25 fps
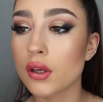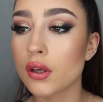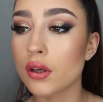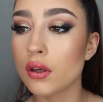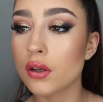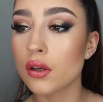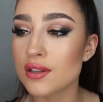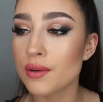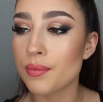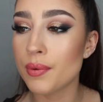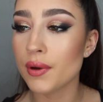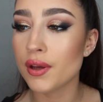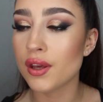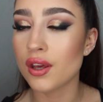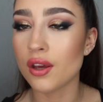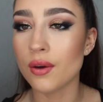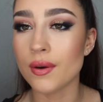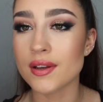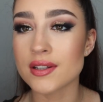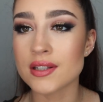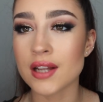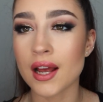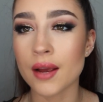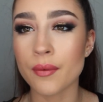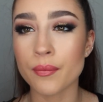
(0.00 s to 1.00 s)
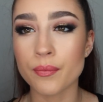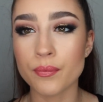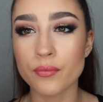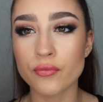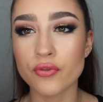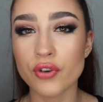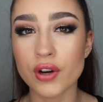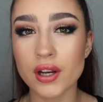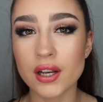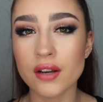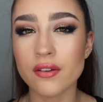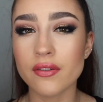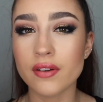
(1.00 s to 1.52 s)
It's super cute. It's like
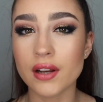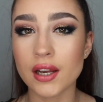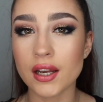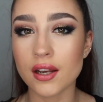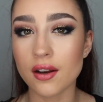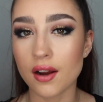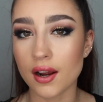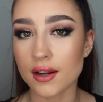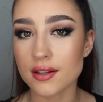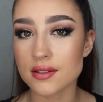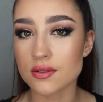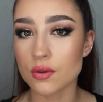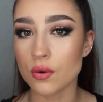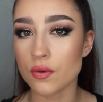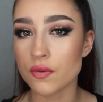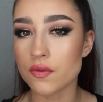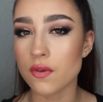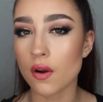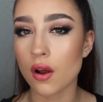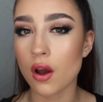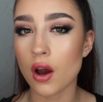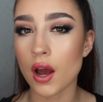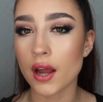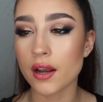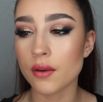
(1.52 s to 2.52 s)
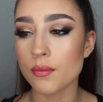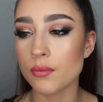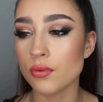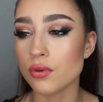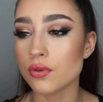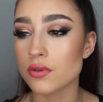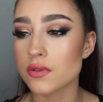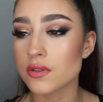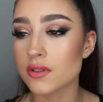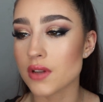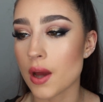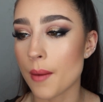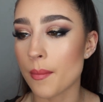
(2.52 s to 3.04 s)
really, really nice, sort of kind of
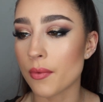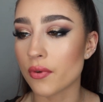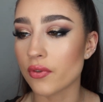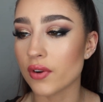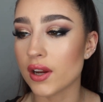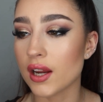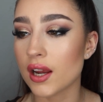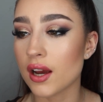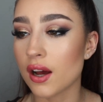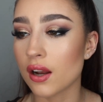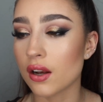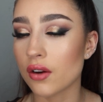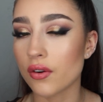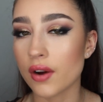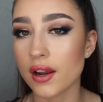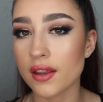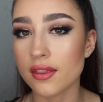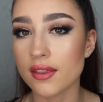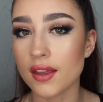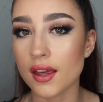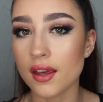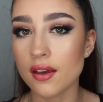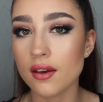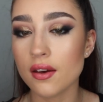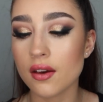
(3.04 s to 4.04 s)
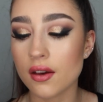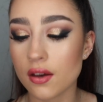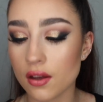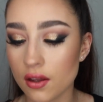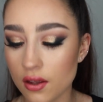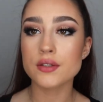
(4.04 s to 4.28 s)
more summery colour, I think.